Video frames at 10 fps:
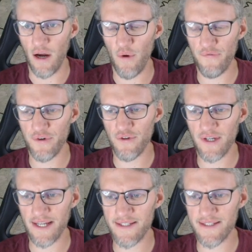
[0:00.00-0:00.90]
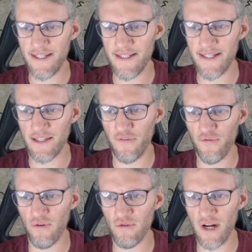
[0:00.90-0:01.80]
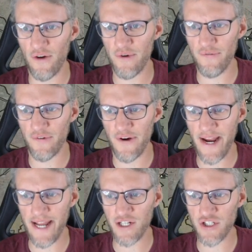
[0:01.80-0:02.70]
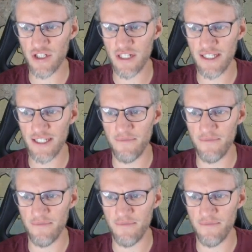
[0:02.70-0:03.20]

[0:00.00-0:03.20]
However, you can see that the Volga River actually